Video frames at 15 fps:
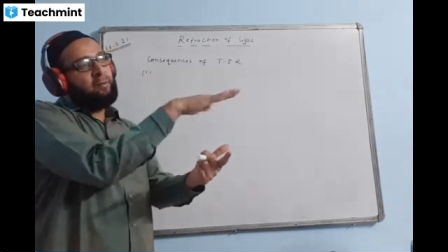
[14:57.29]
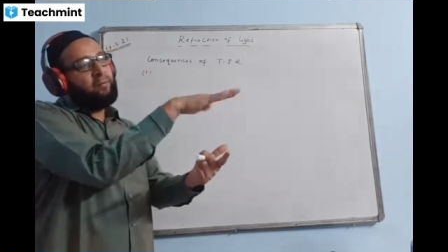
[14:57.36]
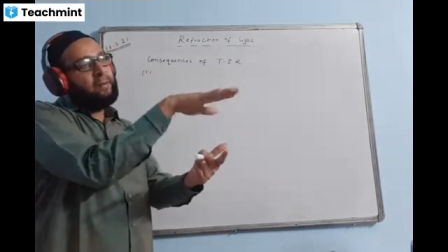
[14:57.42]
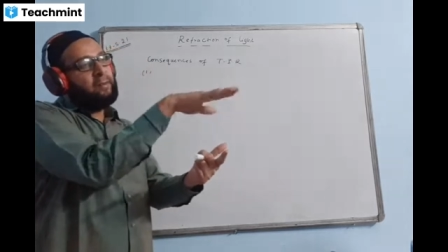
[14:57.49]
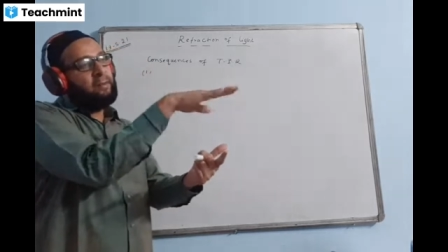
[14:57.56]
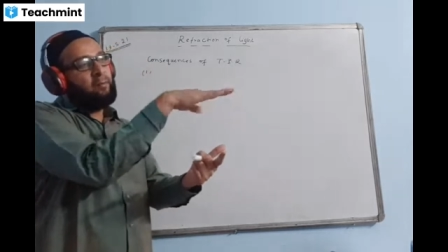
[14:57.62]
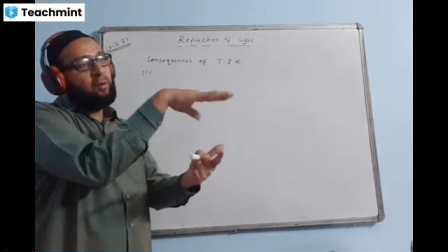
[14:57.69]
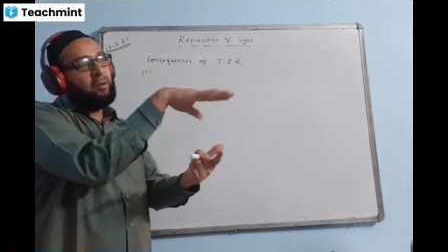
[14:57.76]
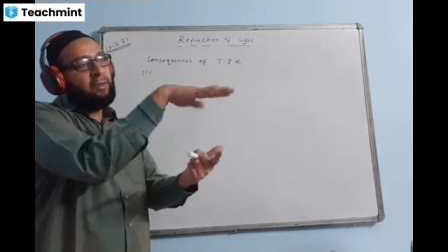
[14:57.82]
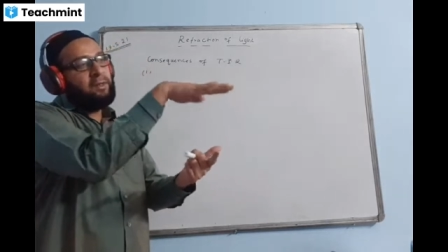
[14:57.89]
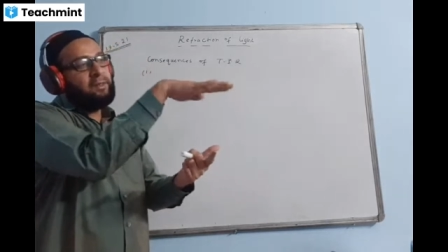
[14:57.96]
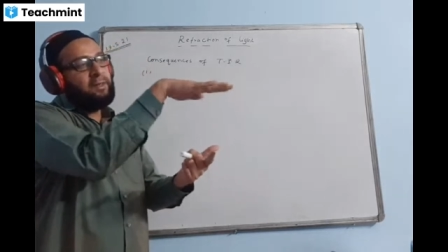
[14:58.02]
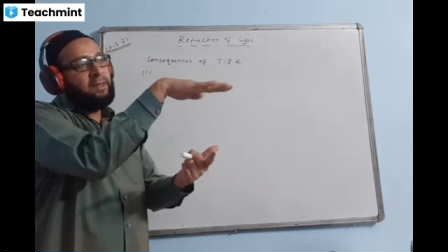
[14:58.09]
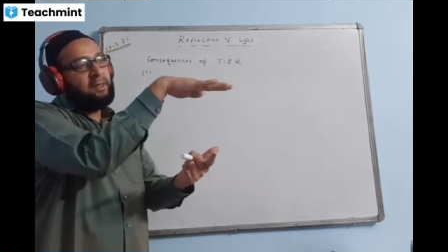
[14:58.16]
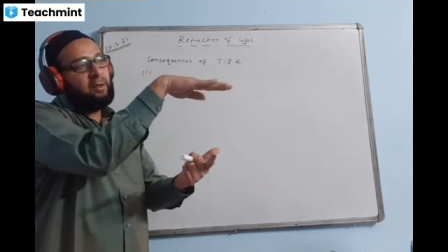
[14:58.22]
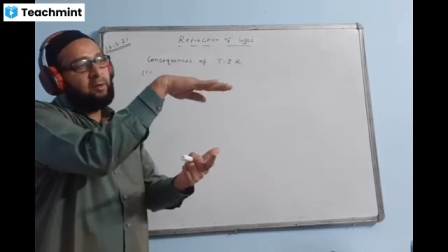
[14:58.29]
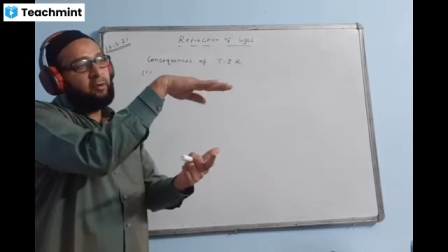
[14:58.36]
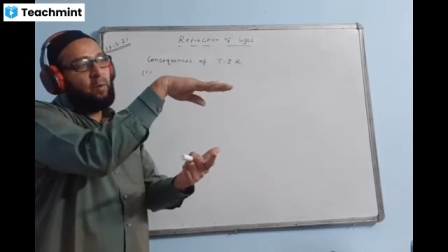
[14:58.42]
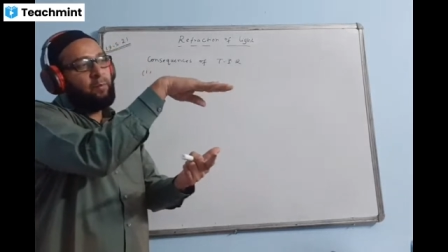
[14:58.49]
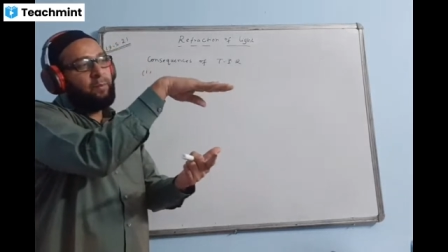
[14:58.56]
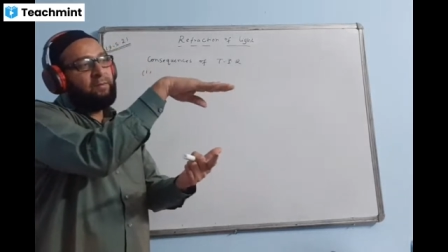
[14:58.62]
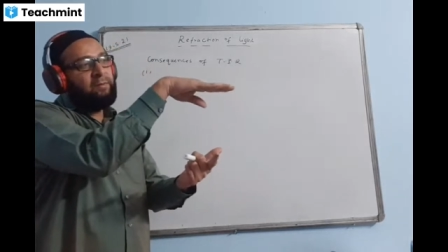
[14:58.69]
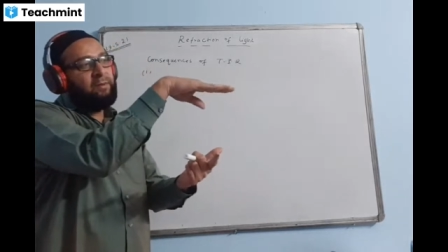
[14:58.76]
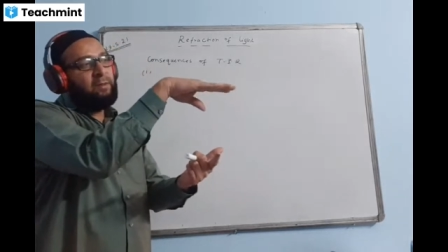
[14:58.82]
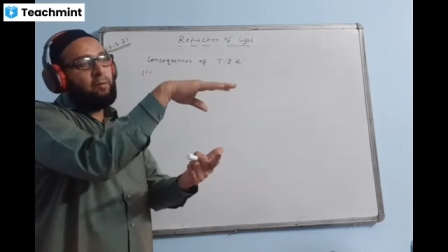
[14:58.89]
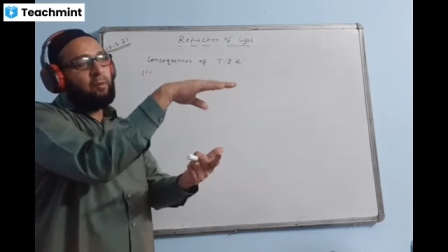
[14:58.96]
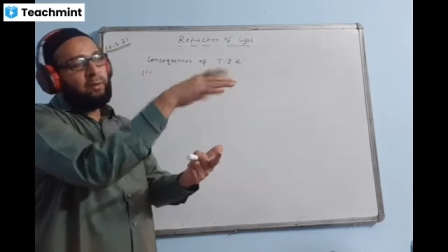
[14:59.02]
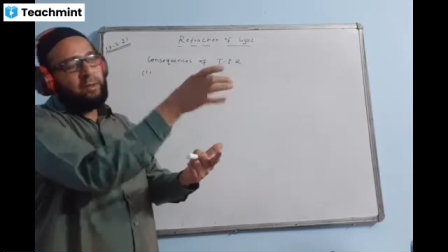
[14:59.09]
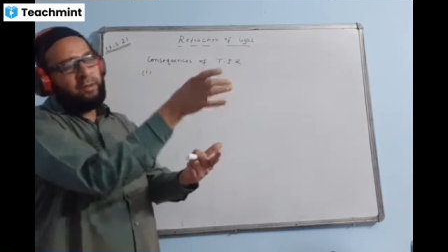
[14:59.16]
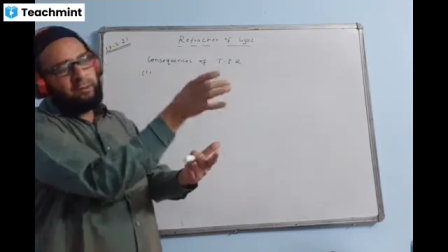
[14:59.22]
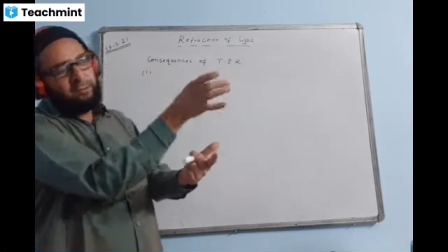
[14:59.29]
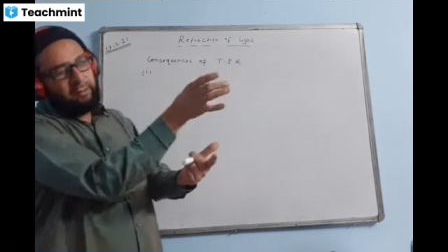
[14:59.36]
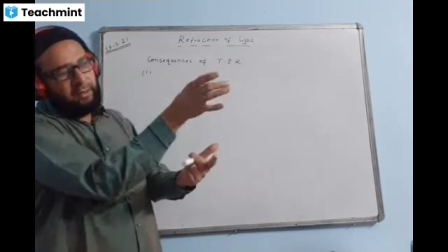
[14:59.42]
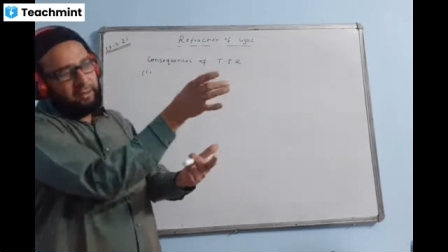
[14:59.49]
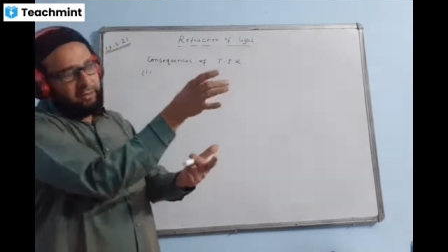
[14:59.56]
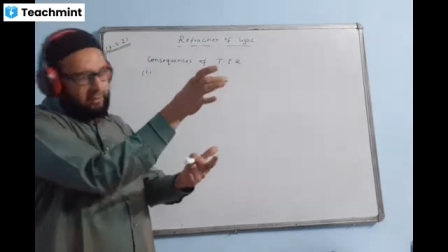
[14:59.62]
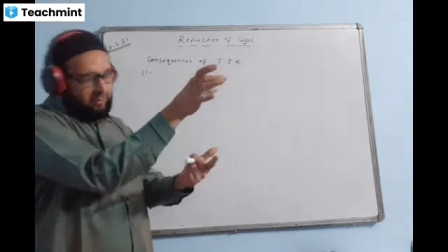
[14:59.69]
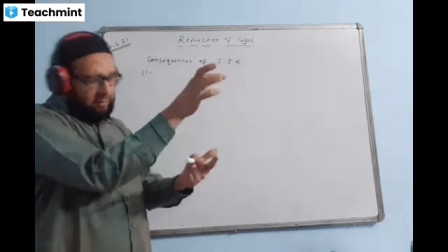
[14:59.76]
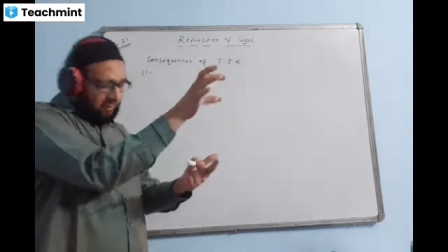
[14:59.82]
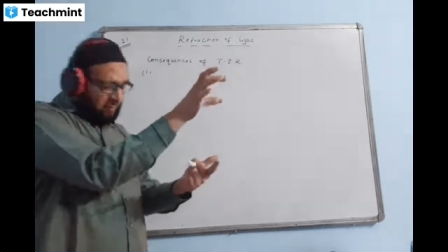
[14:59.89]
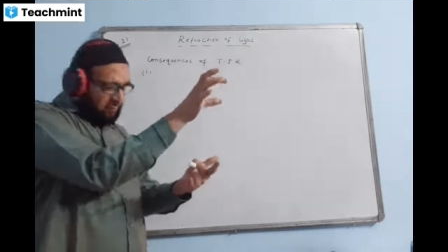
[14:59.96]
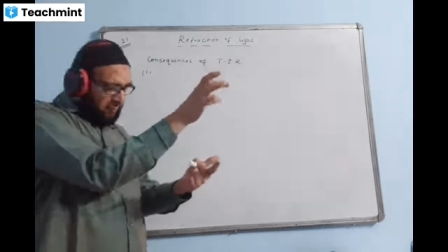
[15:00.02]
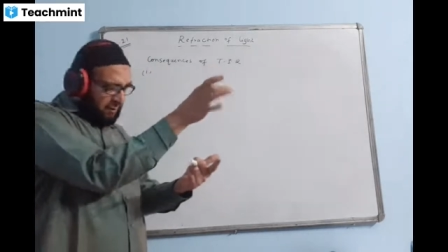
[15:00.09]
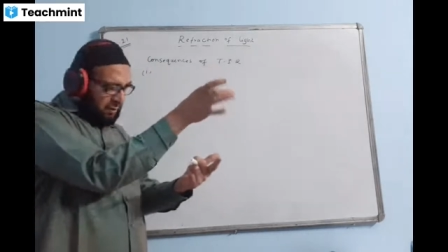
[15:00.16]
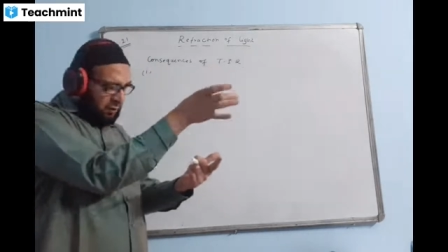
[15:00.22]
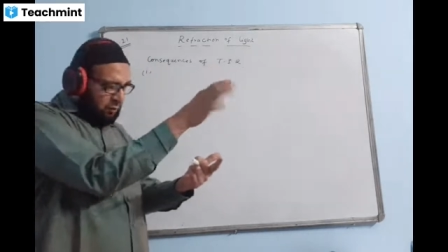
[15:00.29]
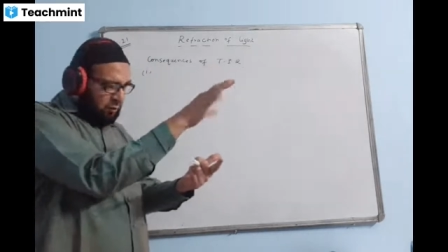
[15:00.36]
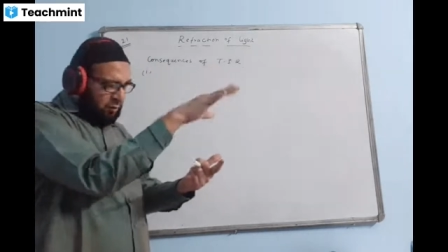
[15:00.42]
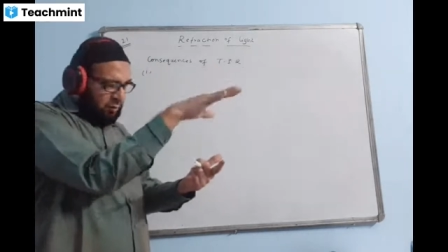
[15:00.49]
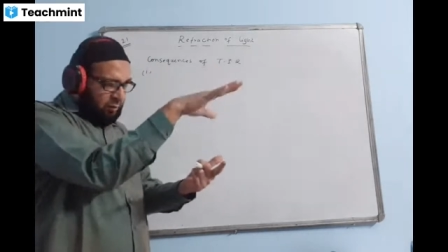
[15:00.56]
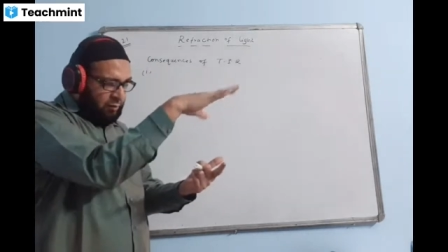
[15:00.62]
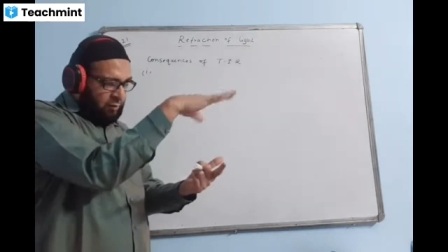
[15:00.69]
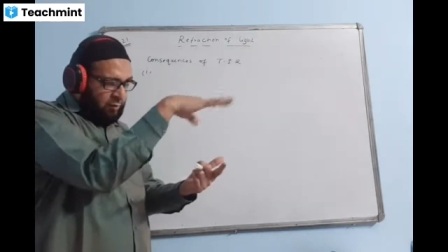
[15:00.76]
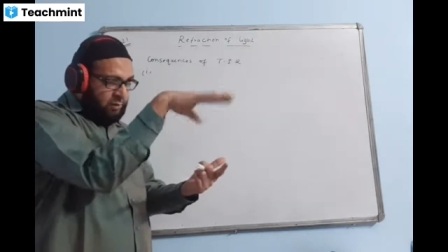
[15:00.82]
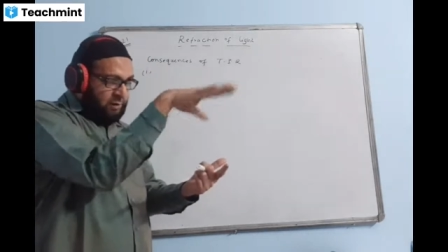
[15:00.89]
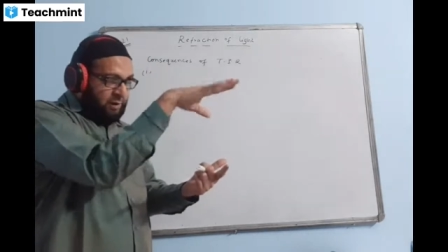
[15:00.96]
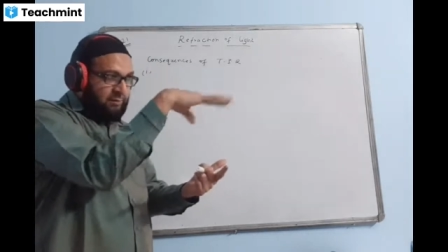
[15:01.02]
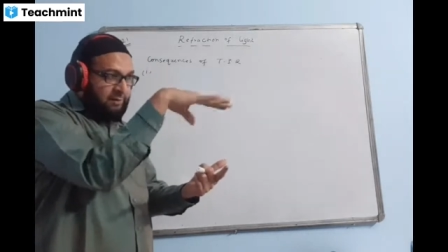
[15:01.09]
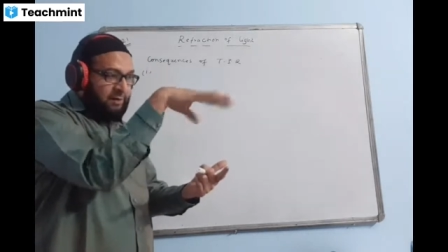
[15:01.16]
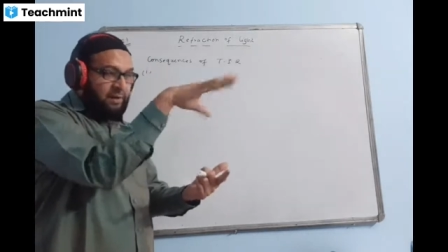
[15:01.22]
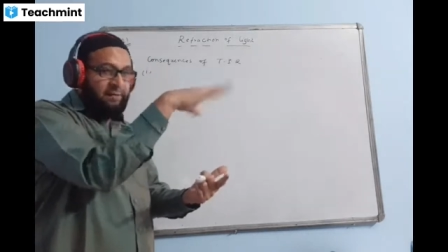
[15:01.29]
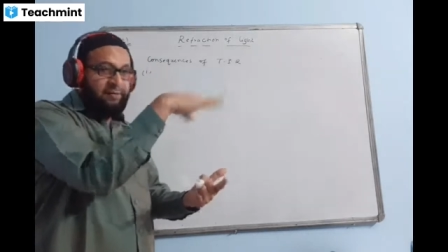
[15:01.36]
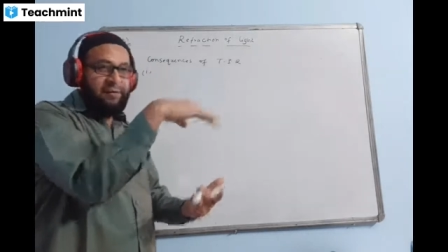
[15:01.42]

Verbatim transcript: the top level of water, it will show, you know, silvery effect over there.